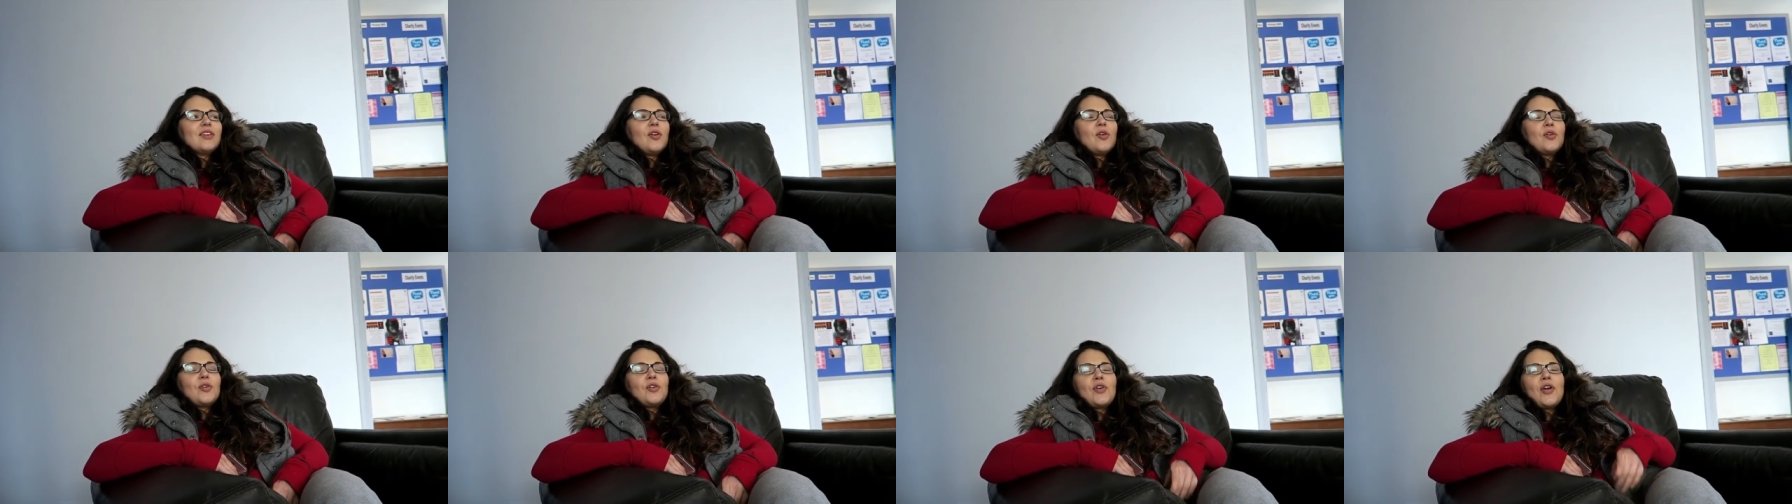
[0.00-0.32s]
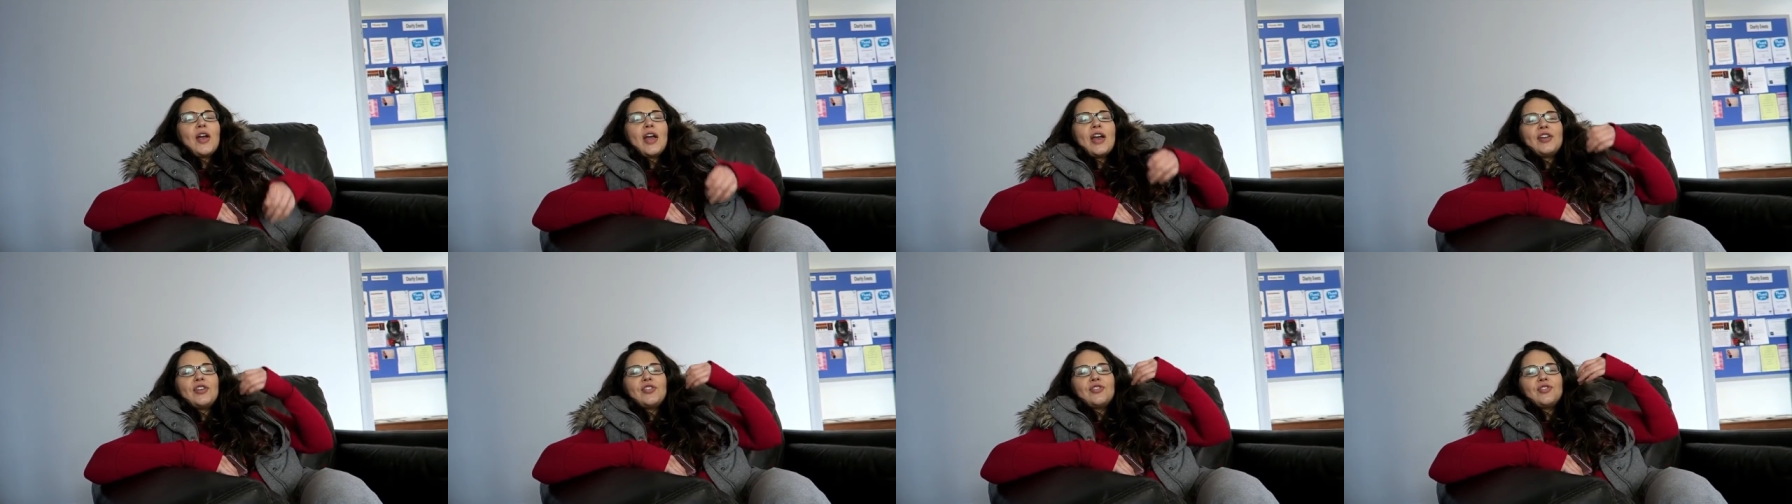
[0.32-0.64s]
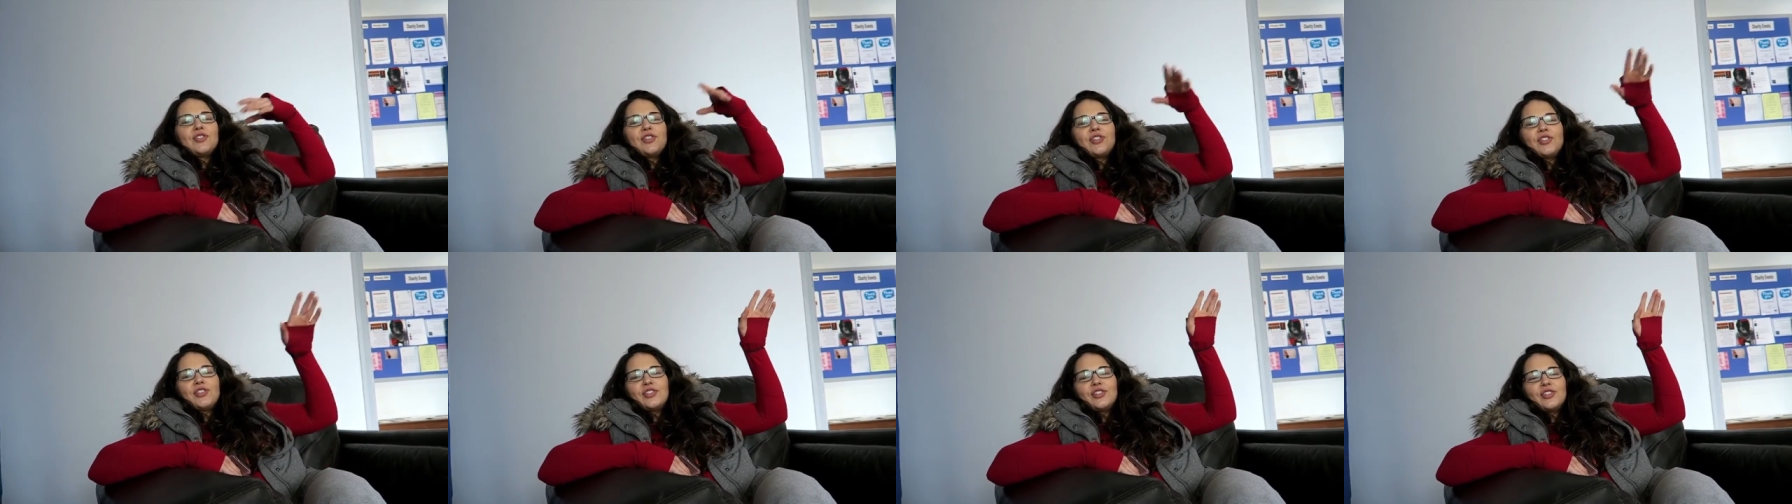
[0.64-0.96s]
All your
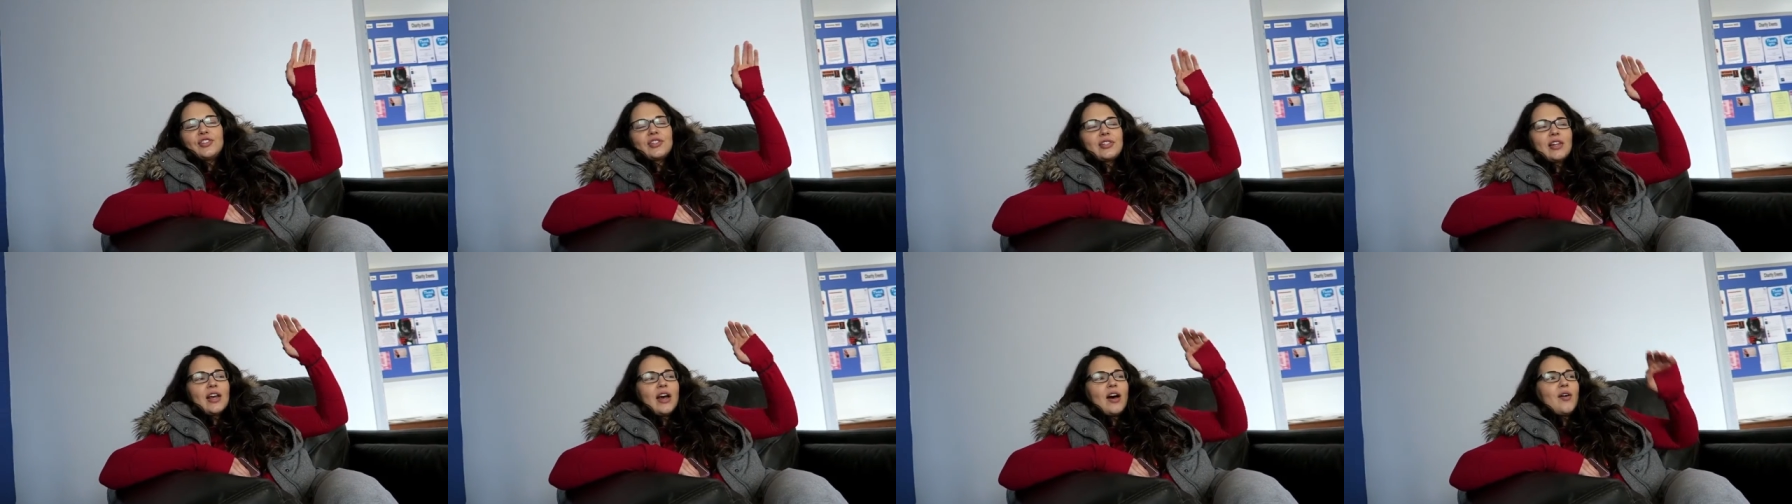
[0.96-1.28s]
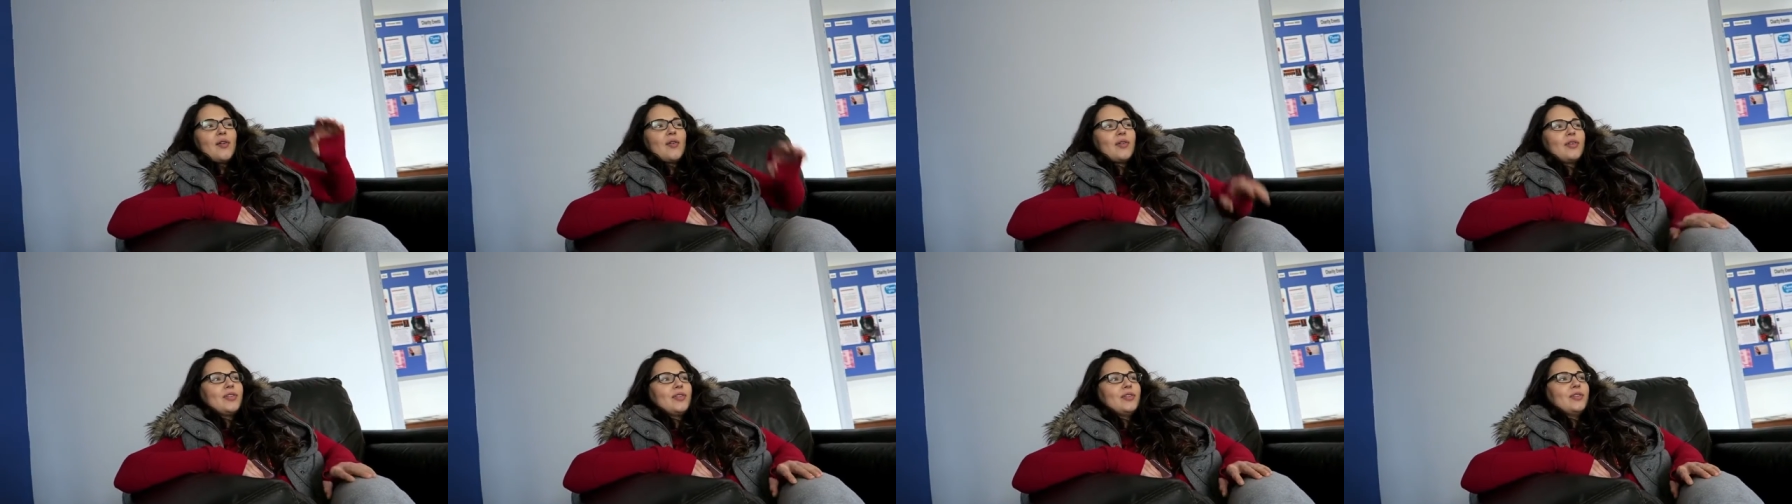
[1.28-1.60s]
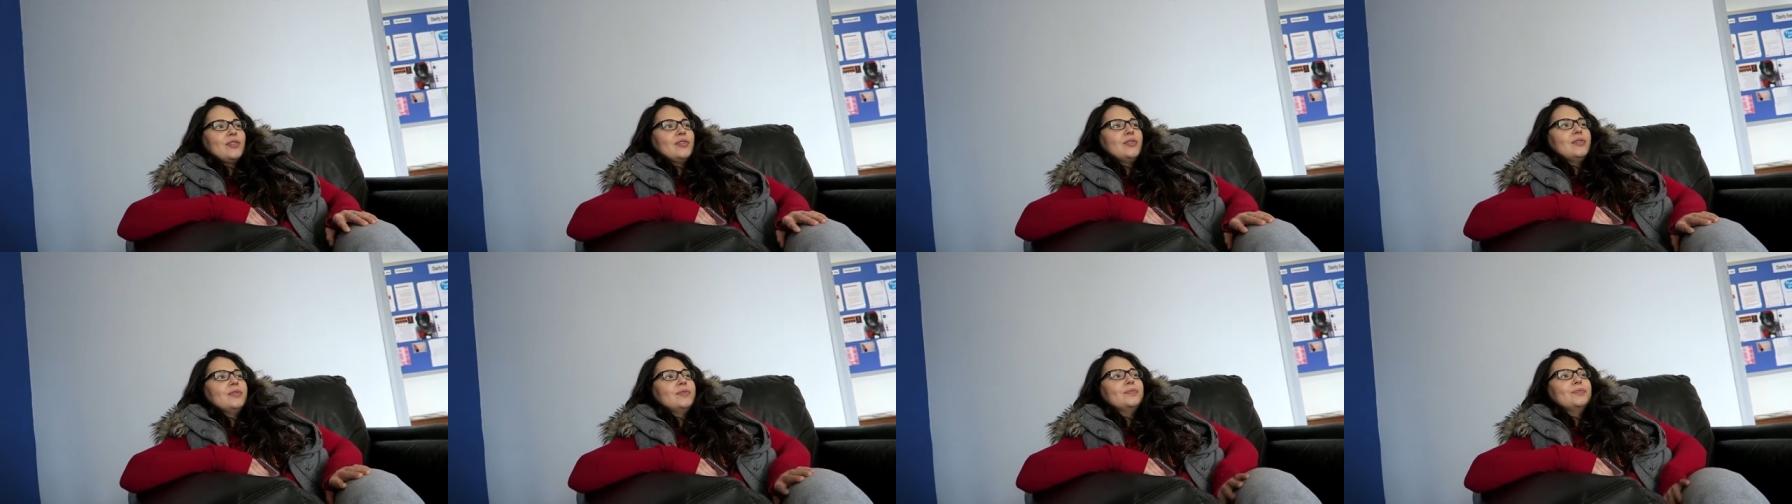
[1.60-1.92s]
energy is just out
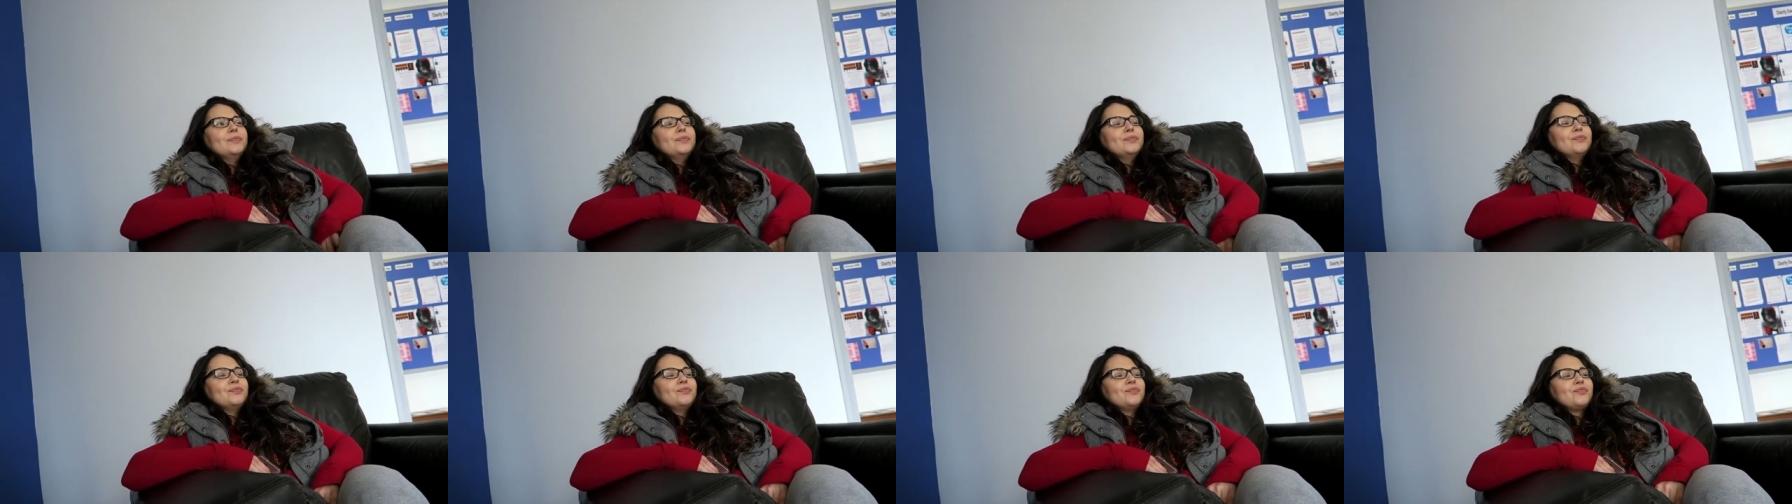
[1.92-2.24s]
and